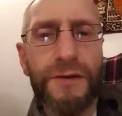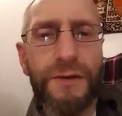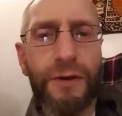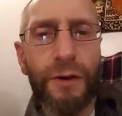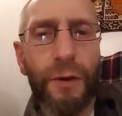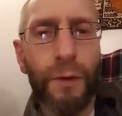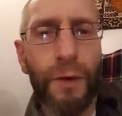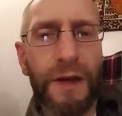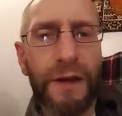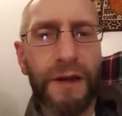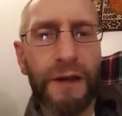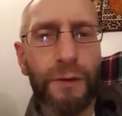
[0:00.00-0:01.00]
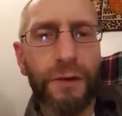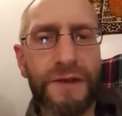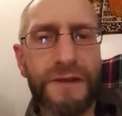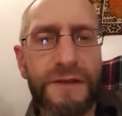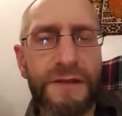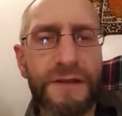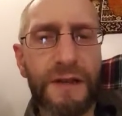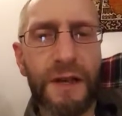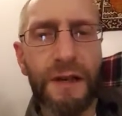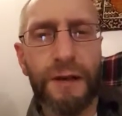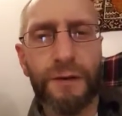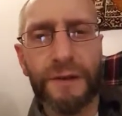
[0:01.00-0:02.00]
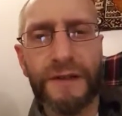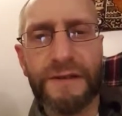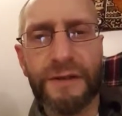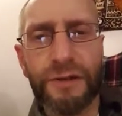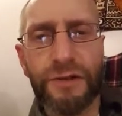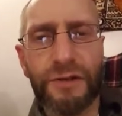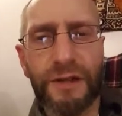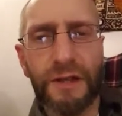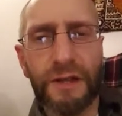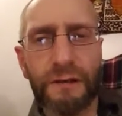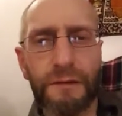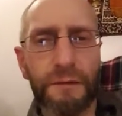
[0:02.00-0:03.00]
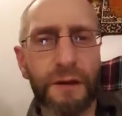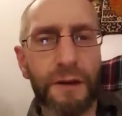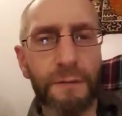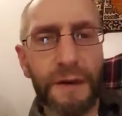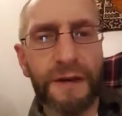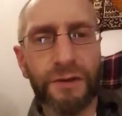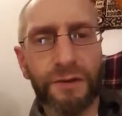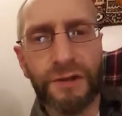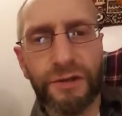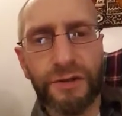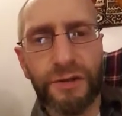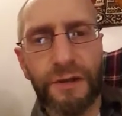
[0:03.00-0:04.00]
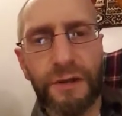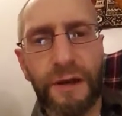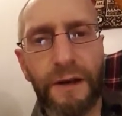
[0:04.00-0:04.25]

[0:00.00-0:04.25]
So while I was researching my condition,